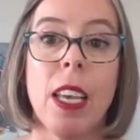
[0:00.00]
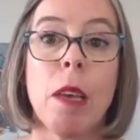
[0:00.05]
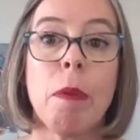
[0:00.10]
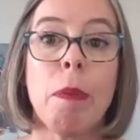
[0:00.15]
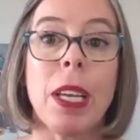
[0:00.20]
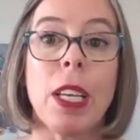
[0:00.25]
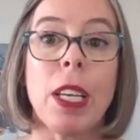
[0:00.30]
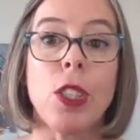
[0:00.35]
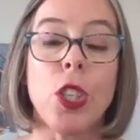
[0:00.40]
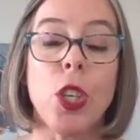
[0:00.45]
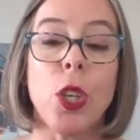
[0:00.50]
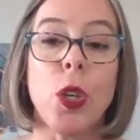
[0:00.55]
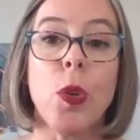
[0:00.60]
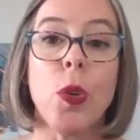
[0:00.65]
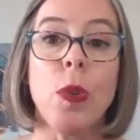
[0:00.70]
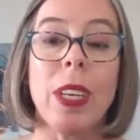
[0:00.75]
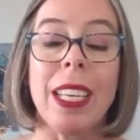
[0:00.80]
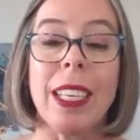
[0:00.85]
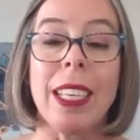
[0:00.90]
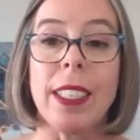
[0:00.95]
because
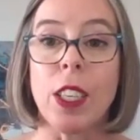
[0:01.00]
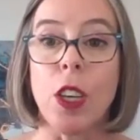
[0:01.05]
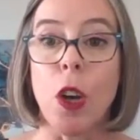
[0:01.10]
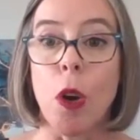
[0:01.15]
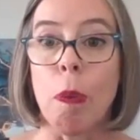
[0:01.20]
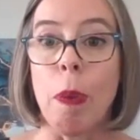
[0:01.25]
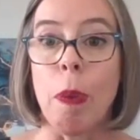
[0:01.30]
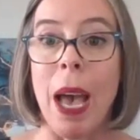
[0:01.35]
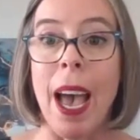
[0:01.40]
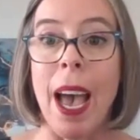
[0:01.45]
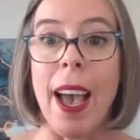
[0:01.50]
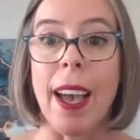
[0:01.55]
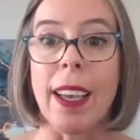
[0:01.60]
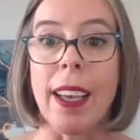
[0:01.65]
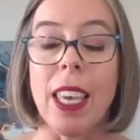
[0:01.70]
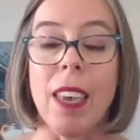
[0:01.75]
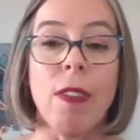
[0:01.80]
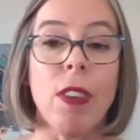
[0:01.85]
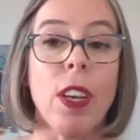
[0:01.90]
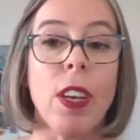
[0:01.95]
you need to go back,
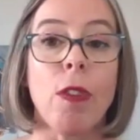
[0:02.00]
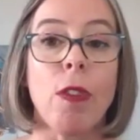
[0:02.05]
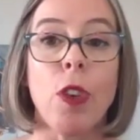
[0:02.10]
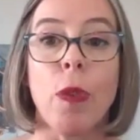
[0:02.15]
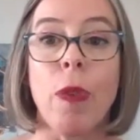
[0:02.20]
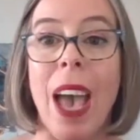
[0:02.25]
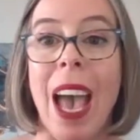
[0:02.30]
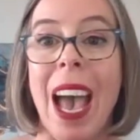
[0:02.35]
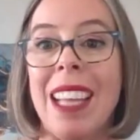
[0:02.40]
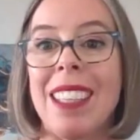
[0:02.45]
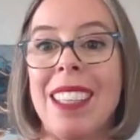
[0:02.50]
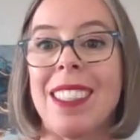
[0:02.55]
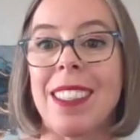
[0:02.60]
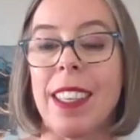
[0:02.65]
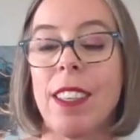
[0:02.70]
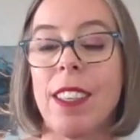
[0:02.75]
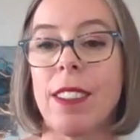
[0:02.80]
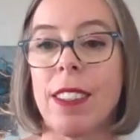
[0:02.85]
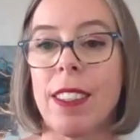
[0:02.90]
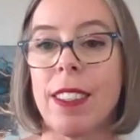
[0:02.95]
even if you've had
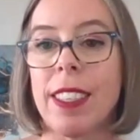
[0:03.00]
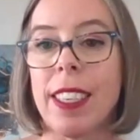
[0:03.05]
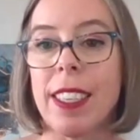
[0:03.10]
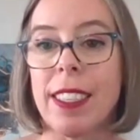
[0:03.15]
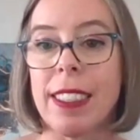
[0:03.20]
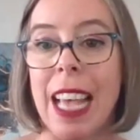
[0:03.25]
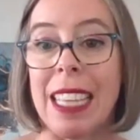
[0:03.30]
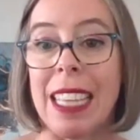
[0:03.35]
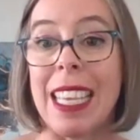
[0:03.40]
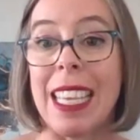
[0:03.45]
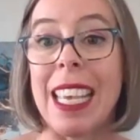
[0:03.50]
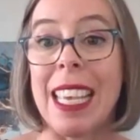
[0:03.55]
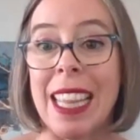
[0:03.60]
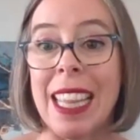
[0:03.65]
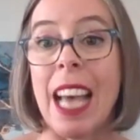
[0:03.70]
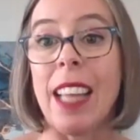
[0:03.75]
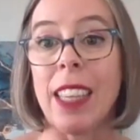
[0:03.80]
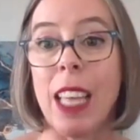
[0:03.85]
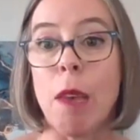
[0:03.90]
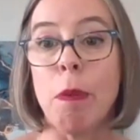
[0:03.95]
skills and success in
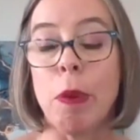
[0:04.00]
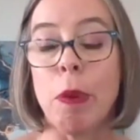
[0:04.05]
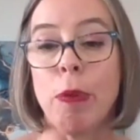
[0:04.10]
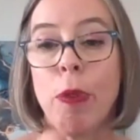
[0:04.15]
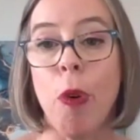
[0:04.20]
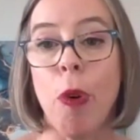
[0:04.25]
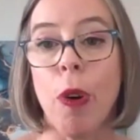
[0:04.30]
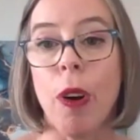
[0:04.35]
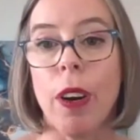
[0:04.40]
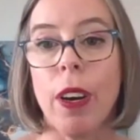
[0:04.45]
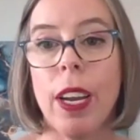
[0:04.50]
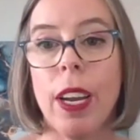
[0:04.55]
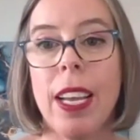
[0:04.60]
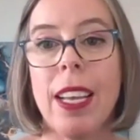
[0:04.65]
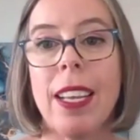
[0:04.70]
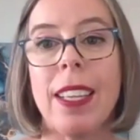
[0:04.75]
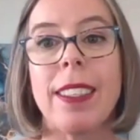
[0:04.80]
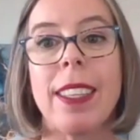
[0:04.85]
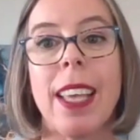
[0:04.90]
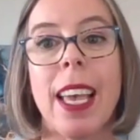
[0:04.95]
that lane before,
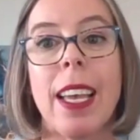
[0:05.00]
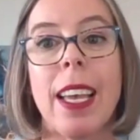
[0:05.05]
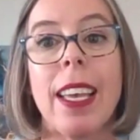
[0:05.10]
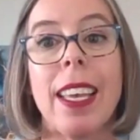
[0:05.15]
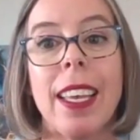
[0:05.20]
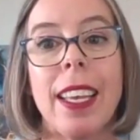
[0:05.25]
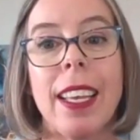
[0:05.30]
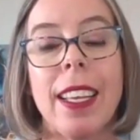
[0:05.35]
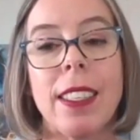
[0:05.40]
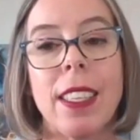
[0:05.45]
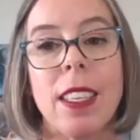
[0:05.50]
and saying, is